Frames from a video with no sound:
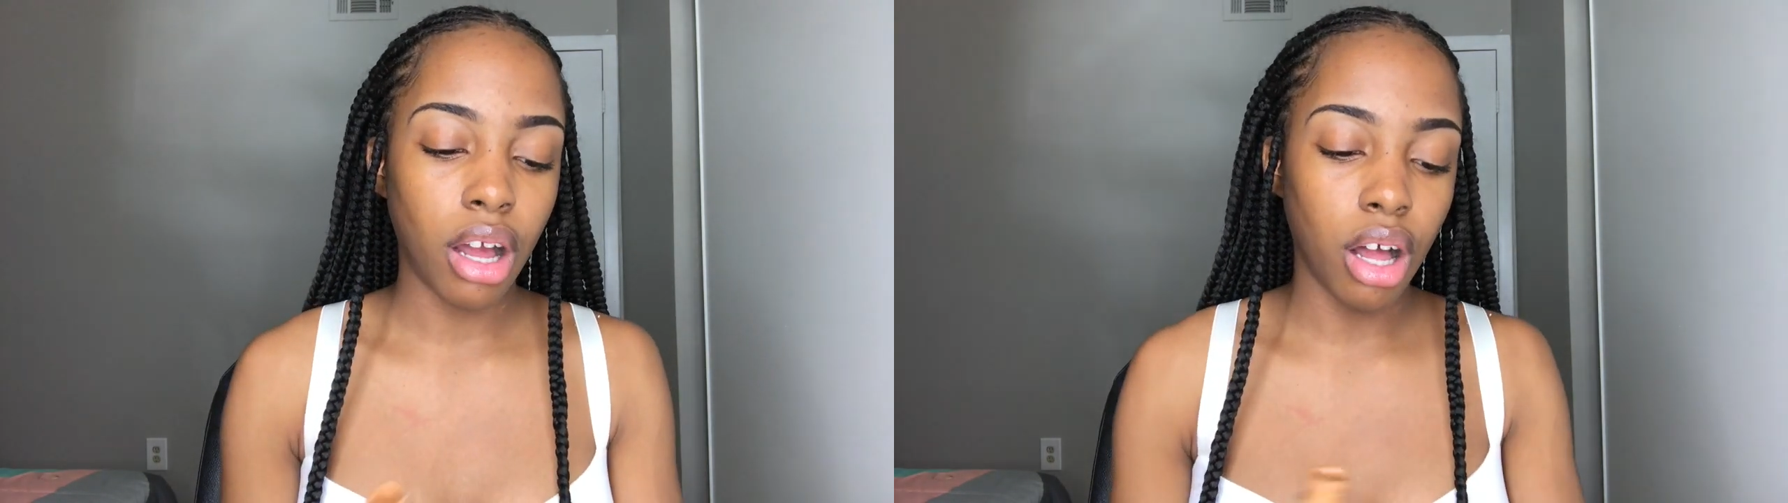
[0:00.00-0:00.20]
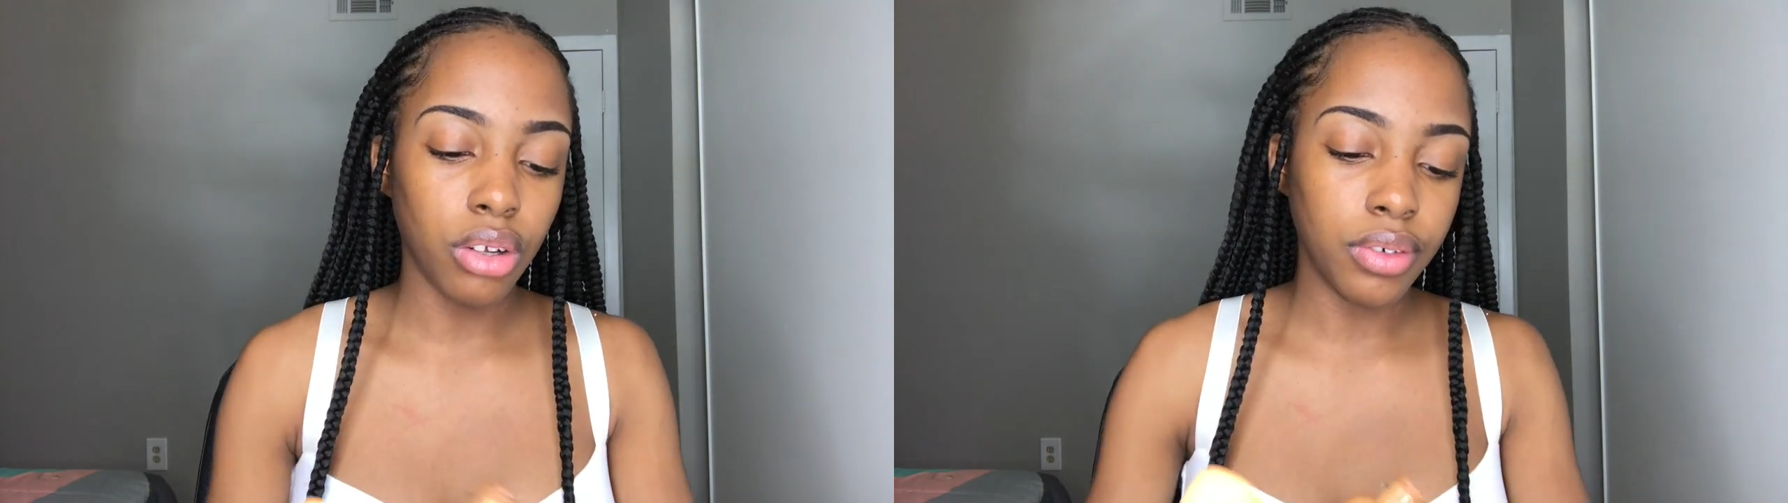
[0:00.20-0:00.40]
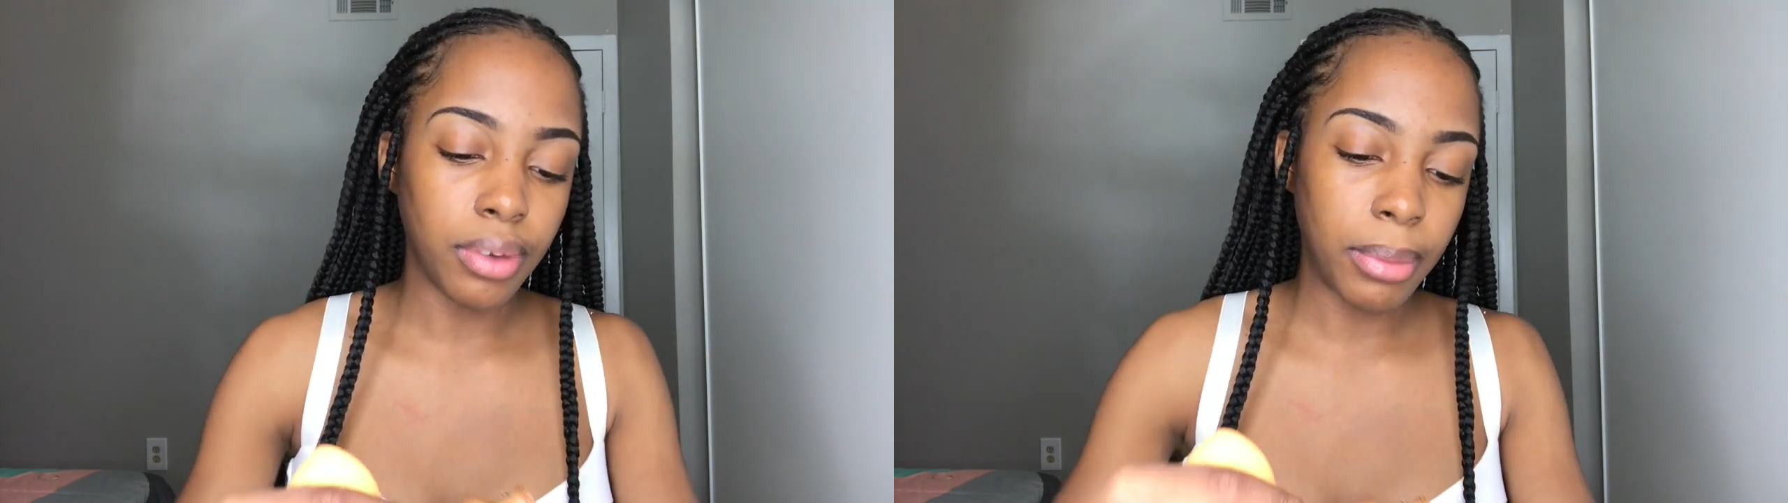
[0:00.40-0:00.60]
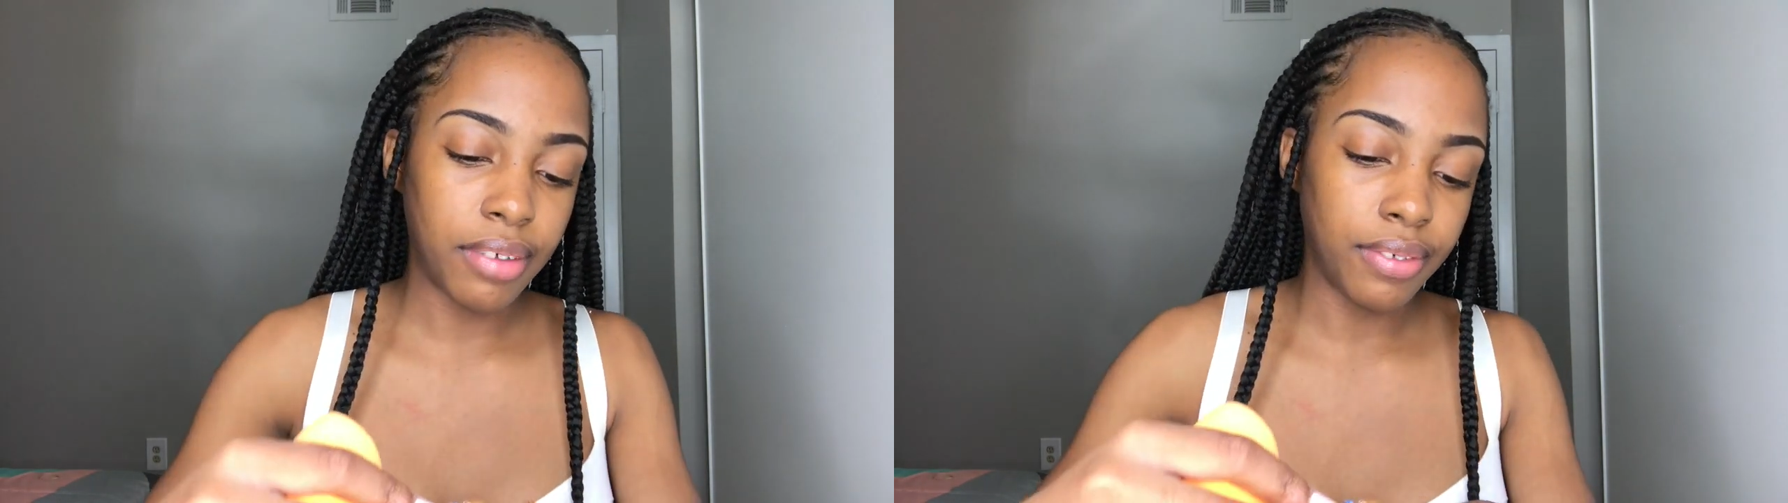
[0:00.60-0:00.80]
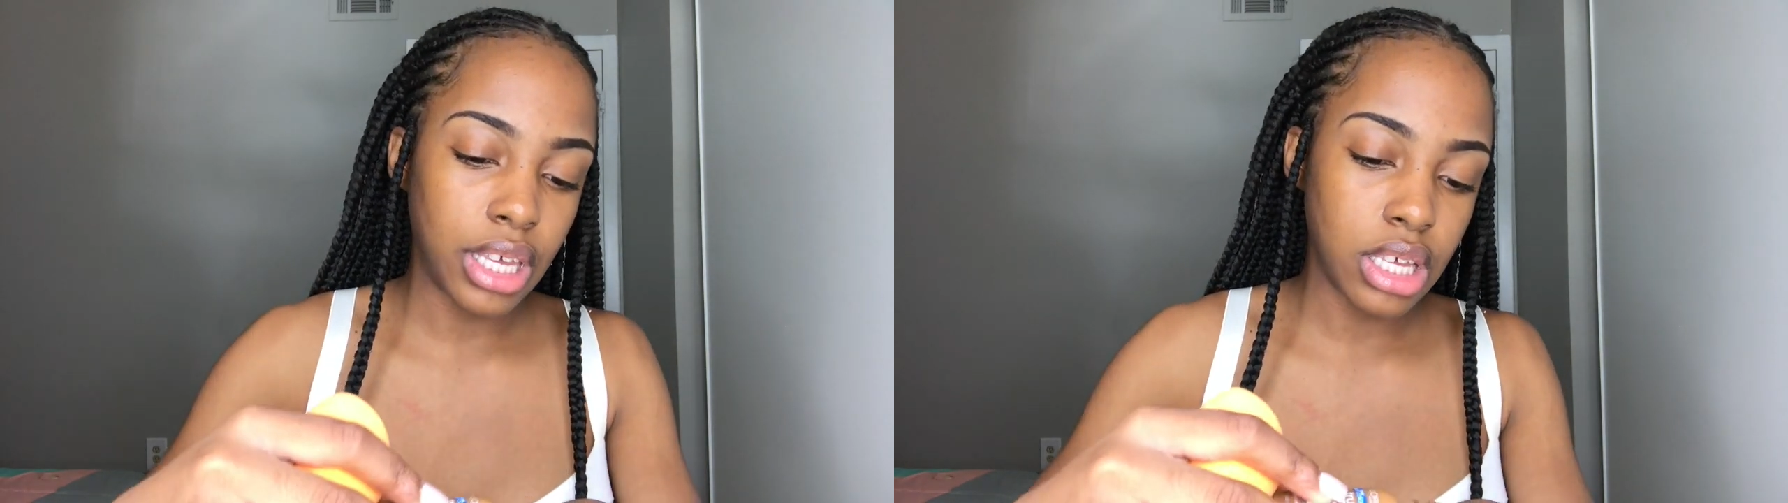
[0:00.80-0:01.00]
all over my
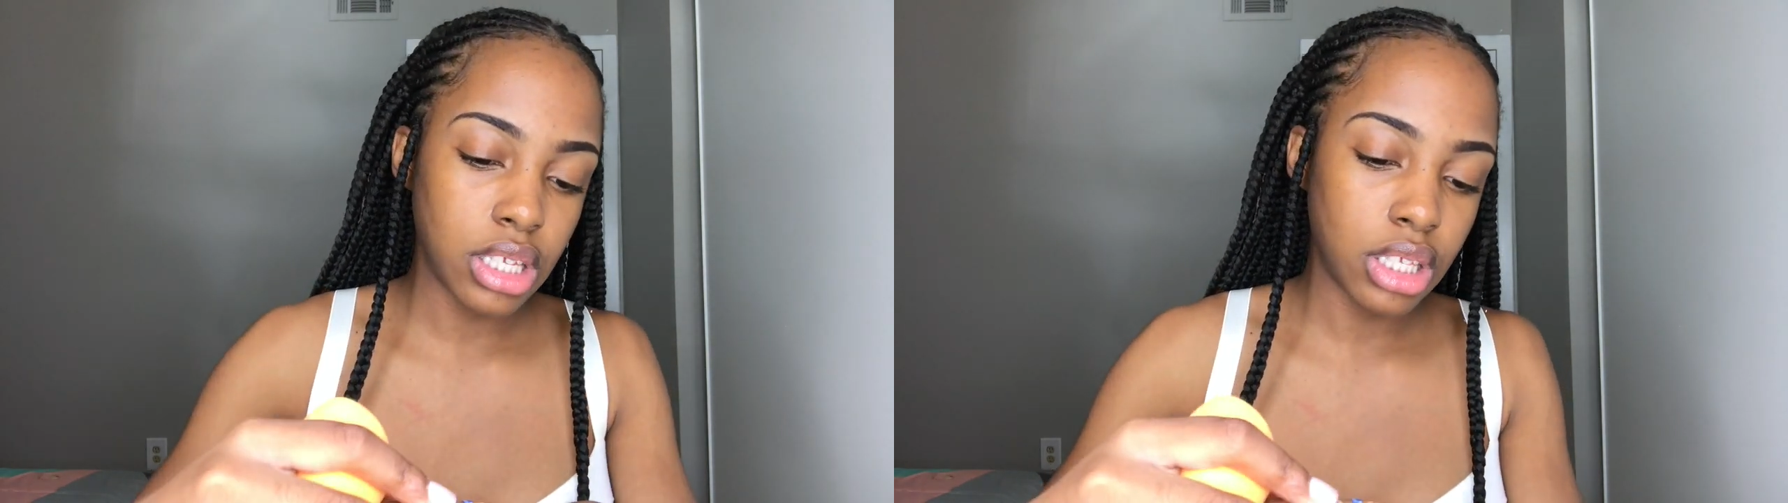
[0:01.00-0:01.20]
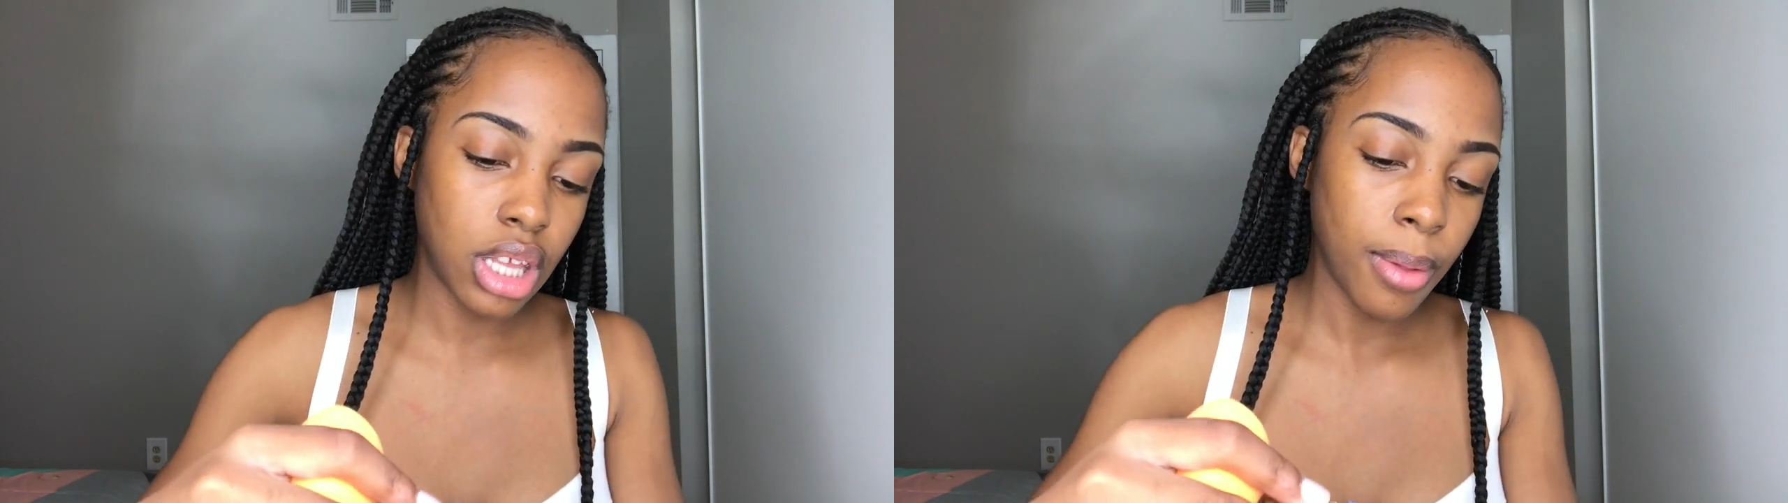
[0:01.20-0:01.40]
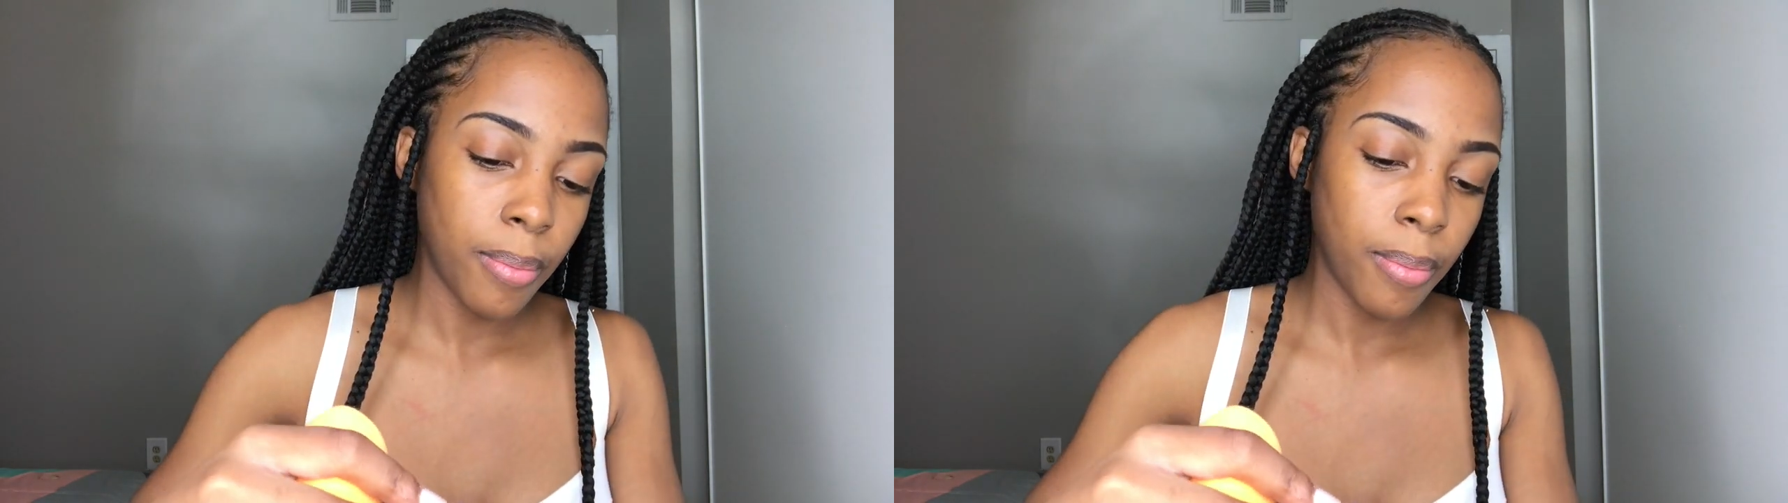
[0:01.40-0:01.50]
face.